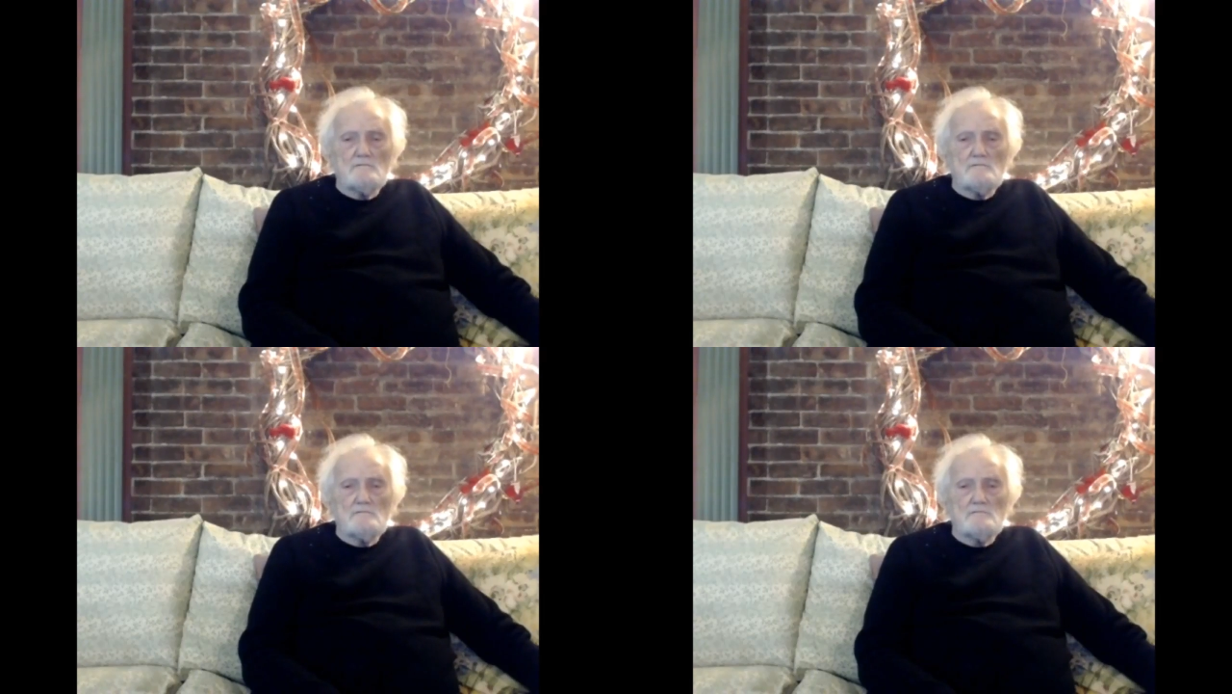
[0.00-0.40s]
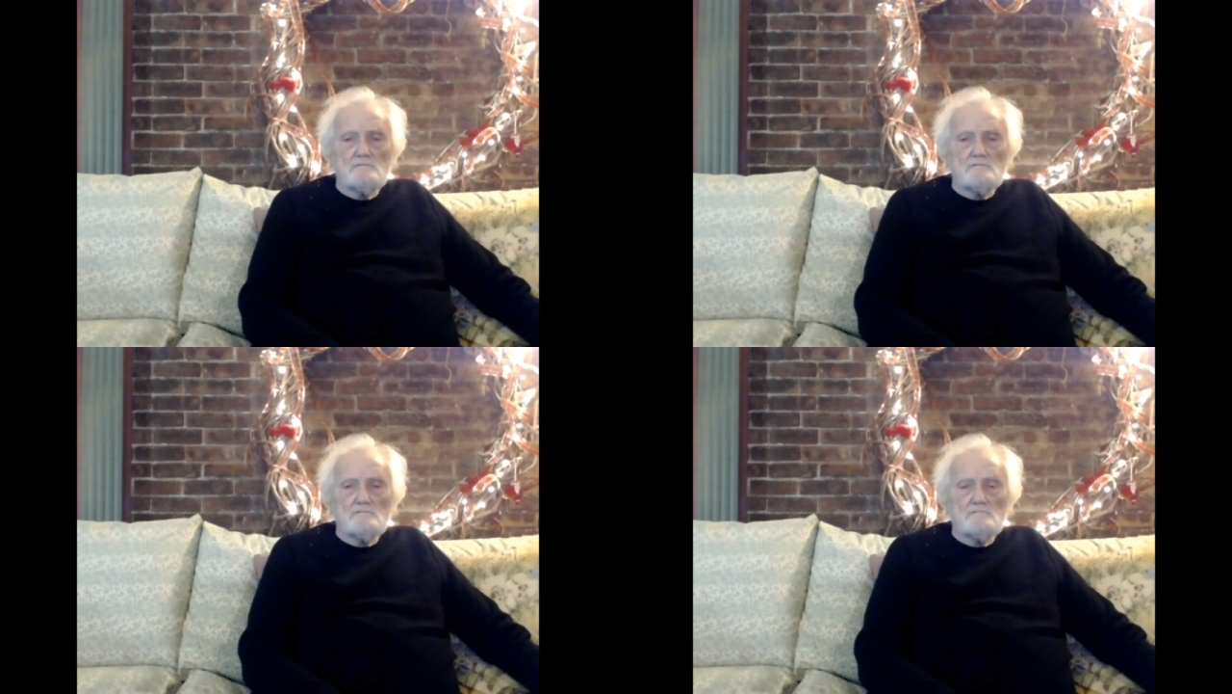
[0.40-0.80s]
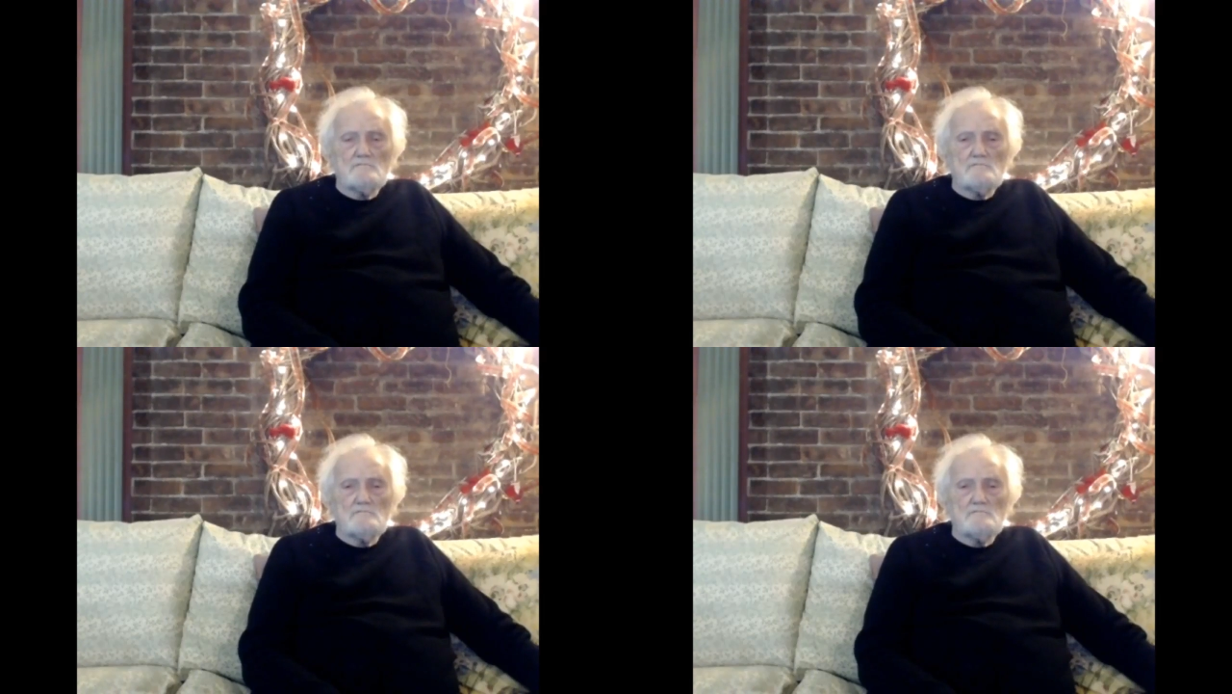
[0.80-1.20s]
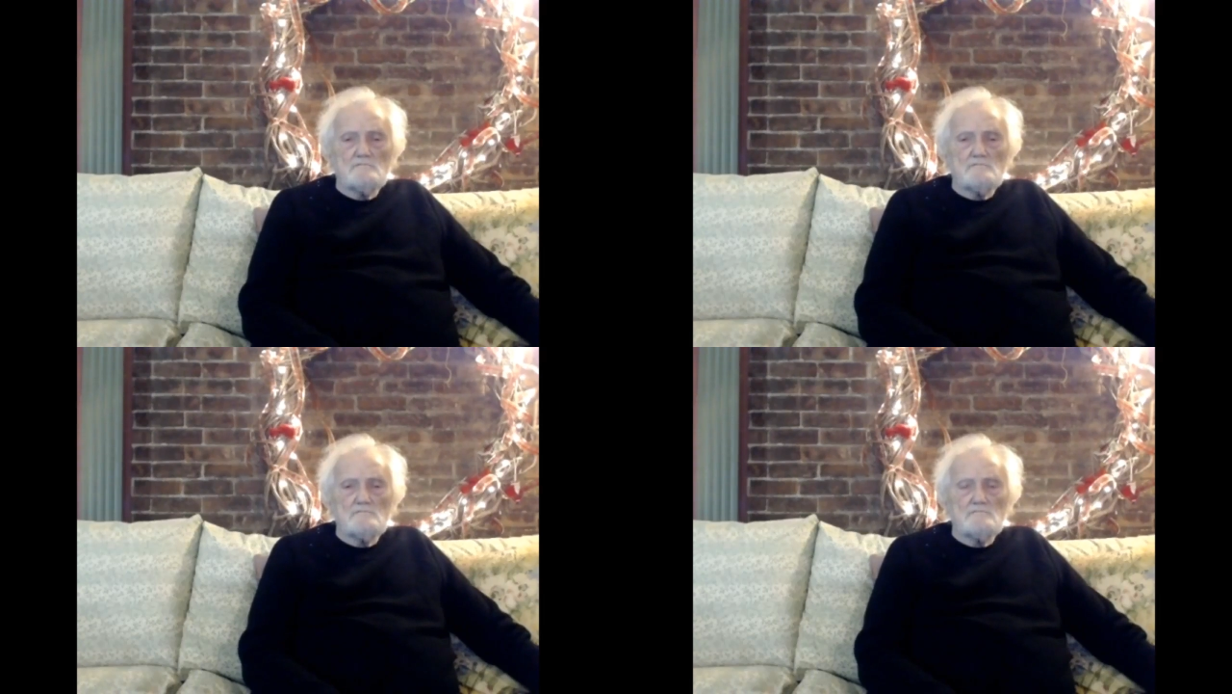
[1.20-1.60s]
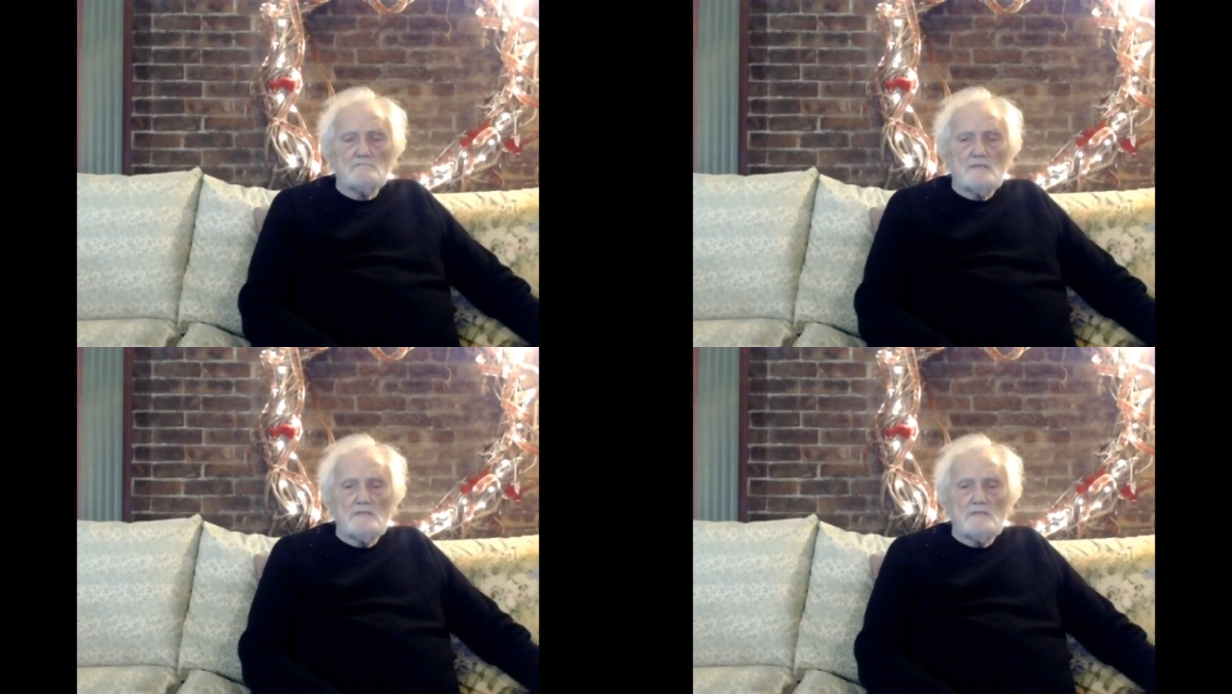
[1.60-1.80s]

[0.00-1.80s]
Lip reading: No one is speaking in this clip.